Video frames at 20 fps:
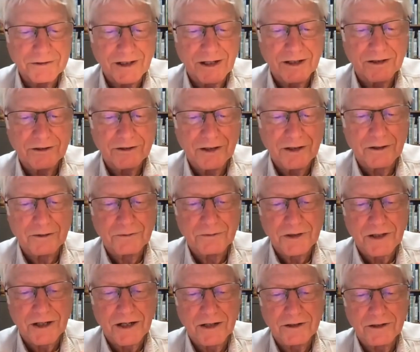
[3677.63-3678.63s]
Take care of
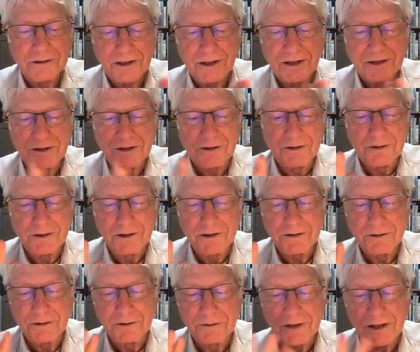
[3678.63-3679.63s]
John, take care of
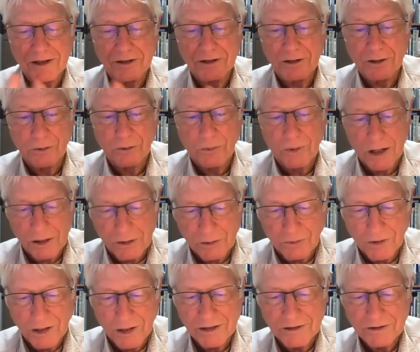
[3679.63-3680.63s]
Neil, take care of
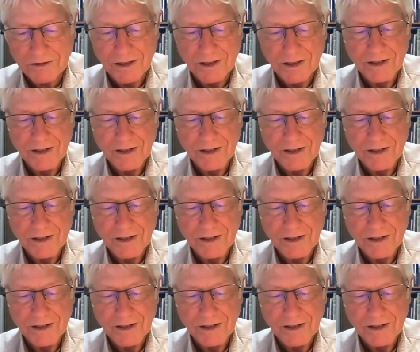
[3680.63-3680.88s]
WaterWatch